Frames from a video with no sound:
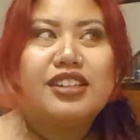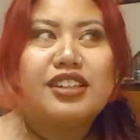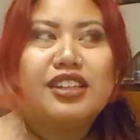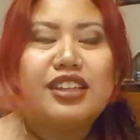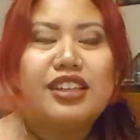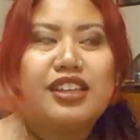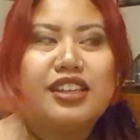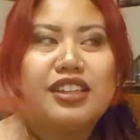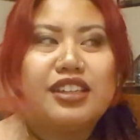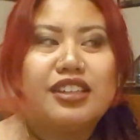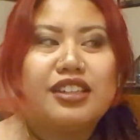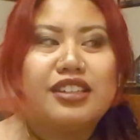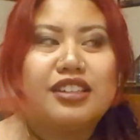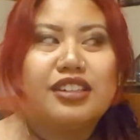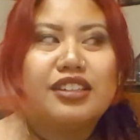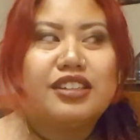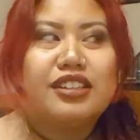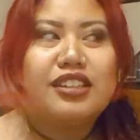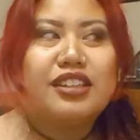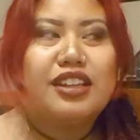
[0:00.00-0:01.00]

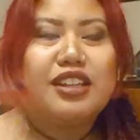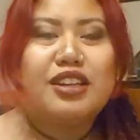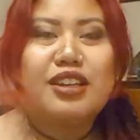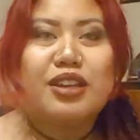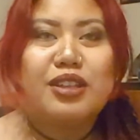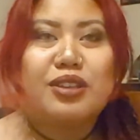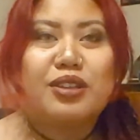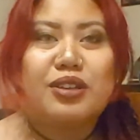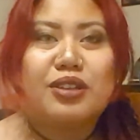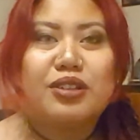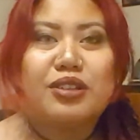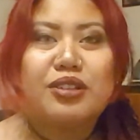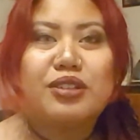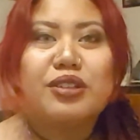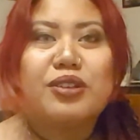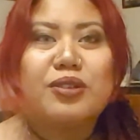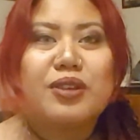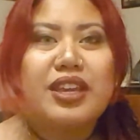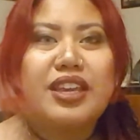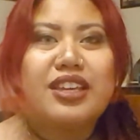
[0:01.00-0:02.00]
in another
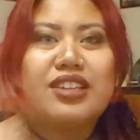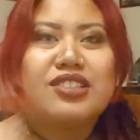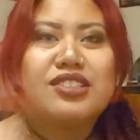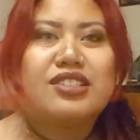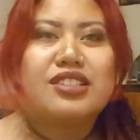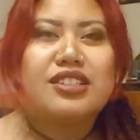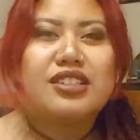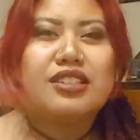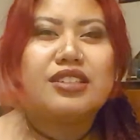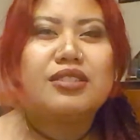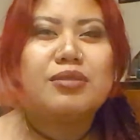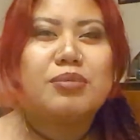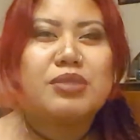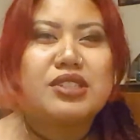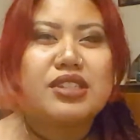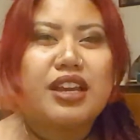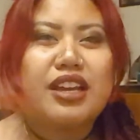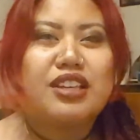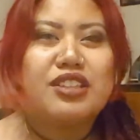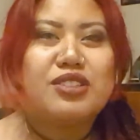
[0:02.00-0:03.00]
location
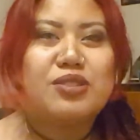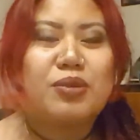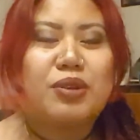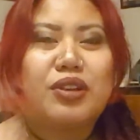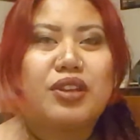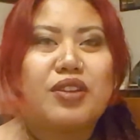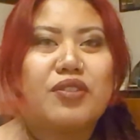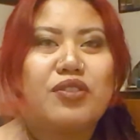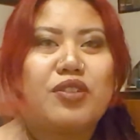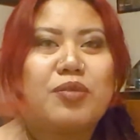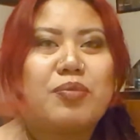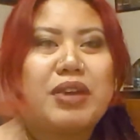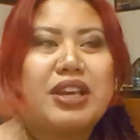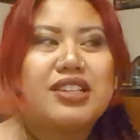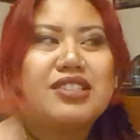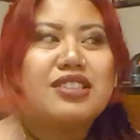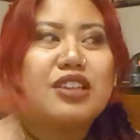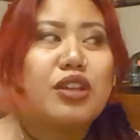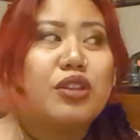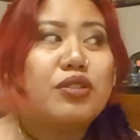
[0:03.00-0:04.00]
besides working for
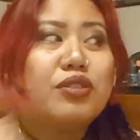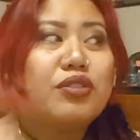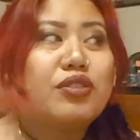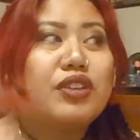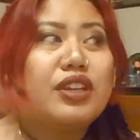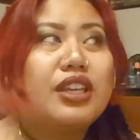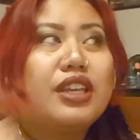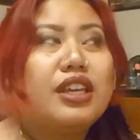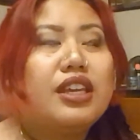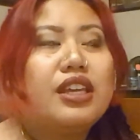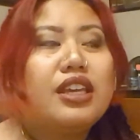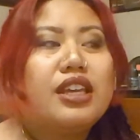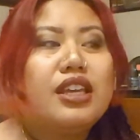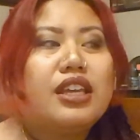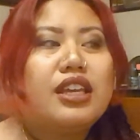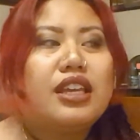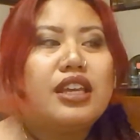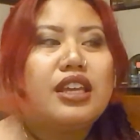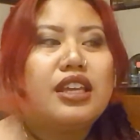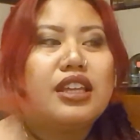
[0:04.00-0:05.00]
myself
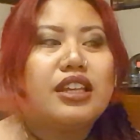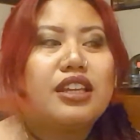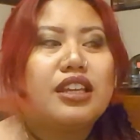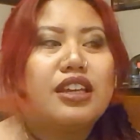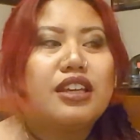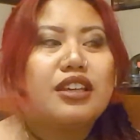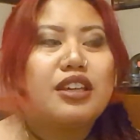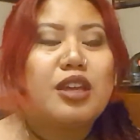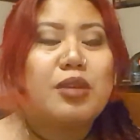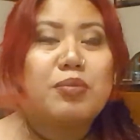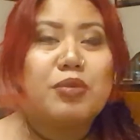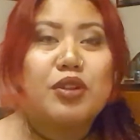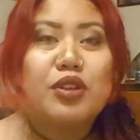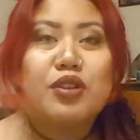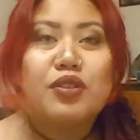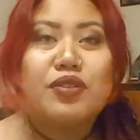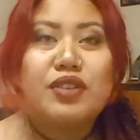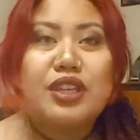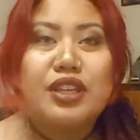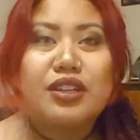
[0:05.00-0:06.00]
in a couple
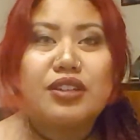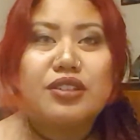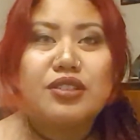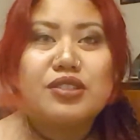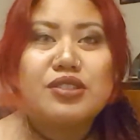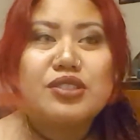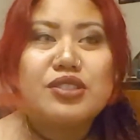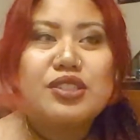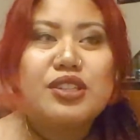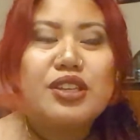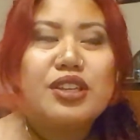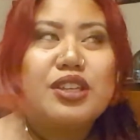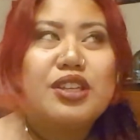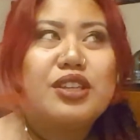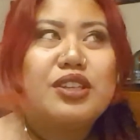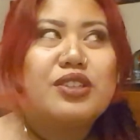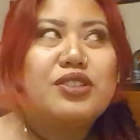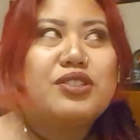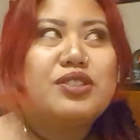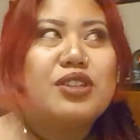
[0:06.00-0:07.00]
of years.
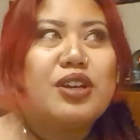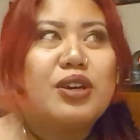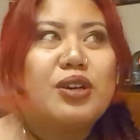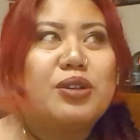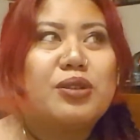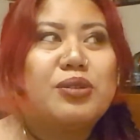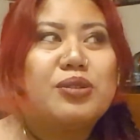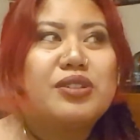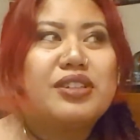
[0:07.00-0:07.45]
So